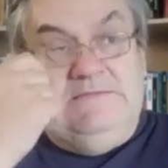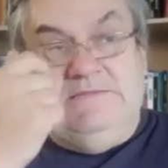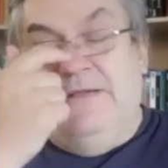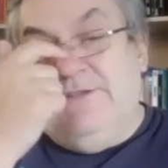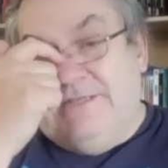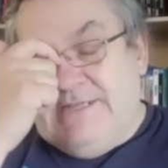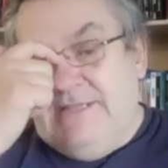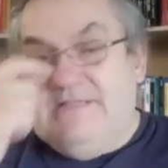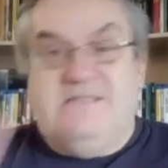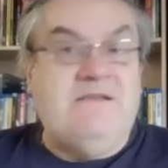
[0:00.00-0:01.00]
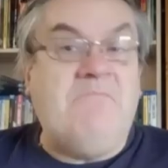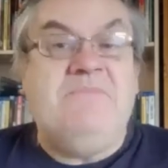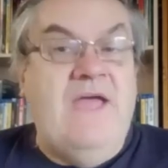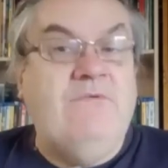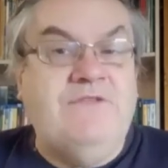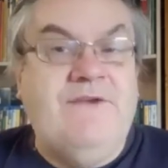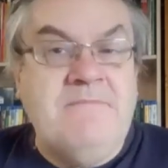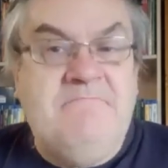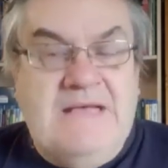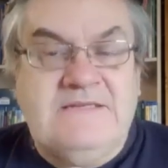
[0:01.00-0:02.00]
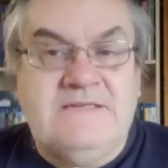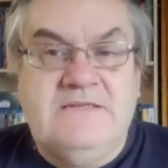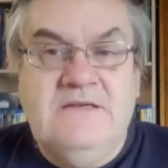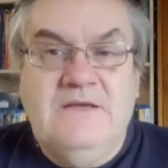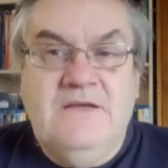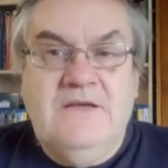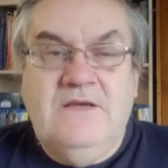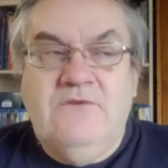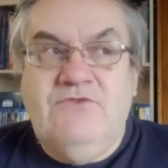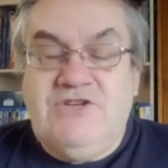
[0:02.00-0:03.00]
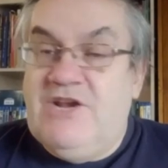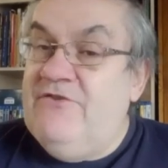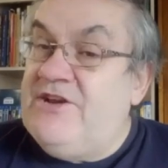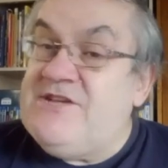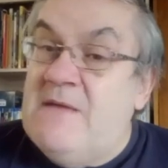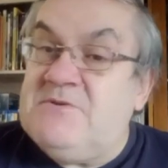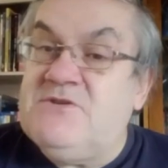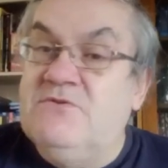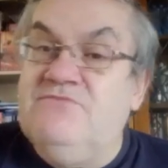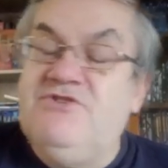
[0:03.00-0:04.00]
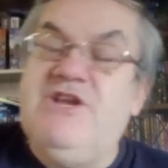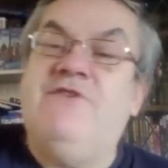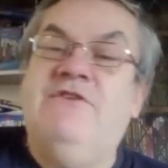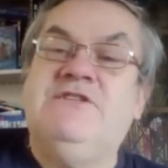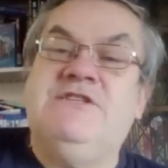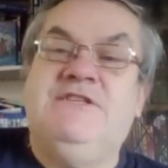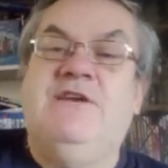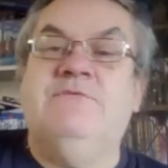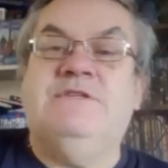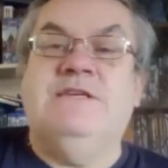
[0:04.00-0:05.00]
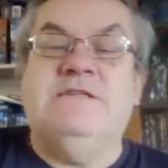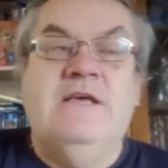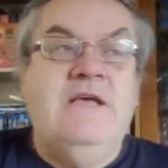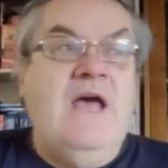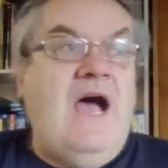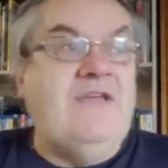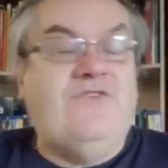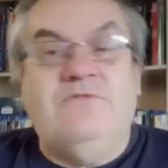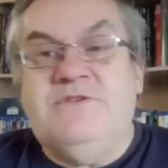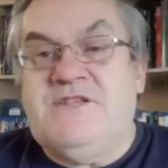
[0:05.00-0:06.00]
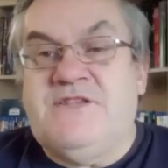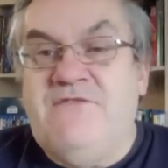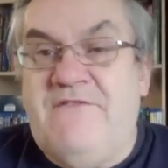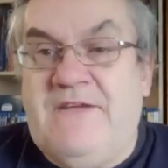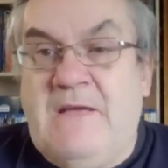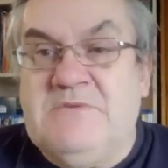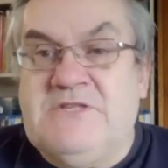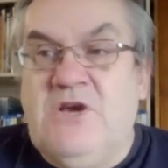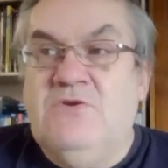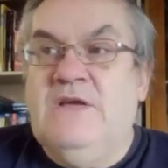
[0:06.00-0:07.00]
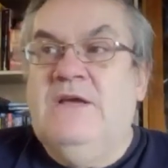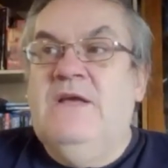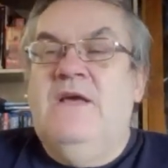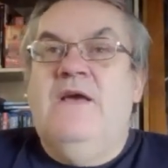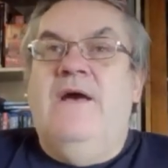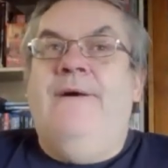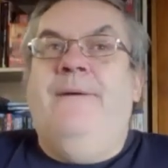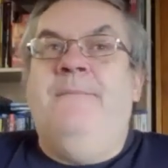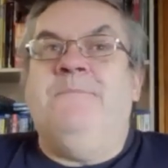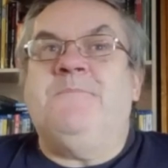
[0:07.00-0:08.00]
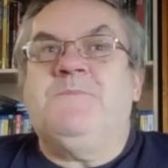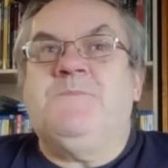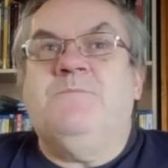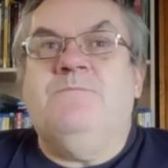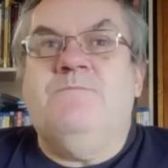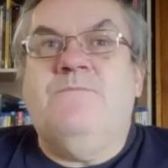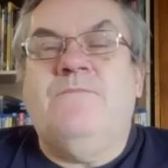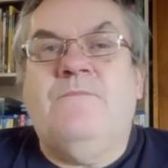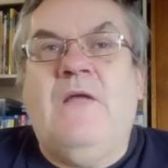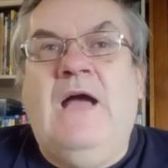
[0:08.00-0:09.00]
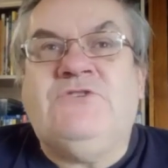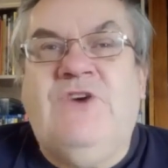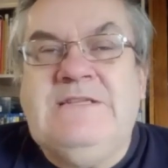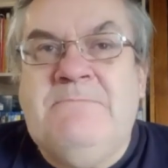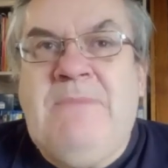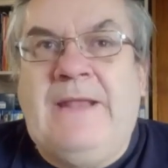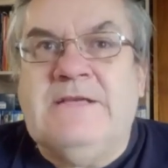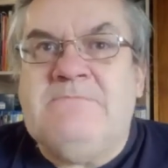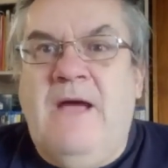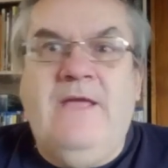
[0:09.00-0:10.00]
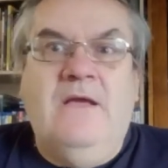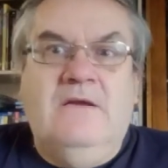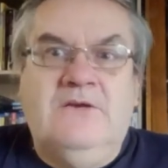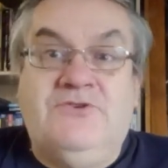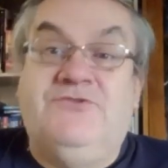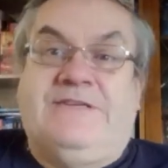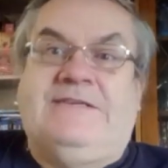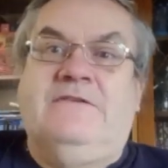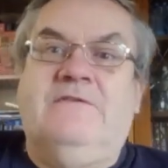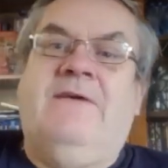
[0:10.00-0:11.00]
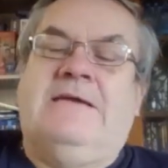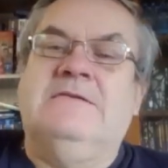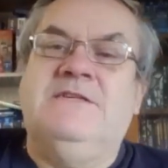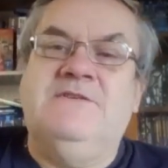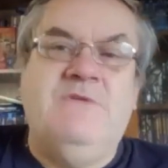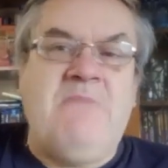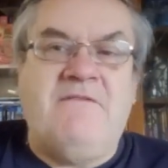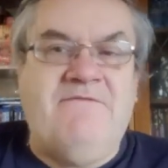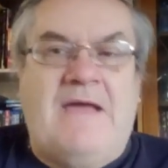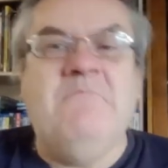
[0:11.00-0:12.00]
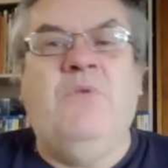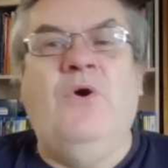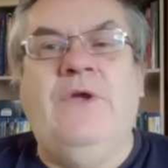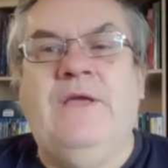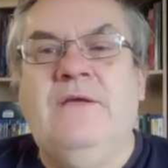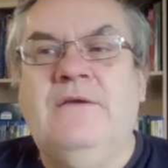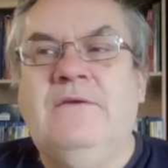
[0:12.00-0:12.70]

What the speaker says: I'm going to say this is up there with the very best regeneration episodes, regeneration sequences. I thought it was a terrific episode. I tried to balance my critical faculties with my fanboy